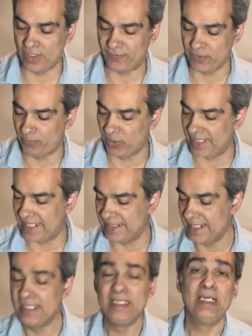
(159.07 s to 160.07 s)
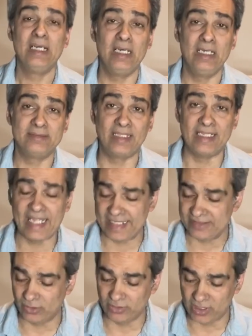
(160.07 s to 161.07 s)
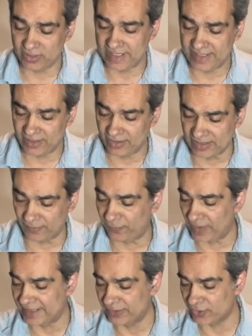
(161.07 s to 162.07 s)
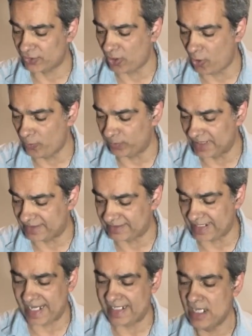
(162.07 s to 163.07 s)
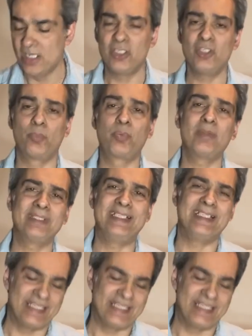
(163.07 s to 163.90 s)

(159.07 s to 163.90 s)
if you put a uh, diagonal on here and a finder scope, let's say, you're probably gonna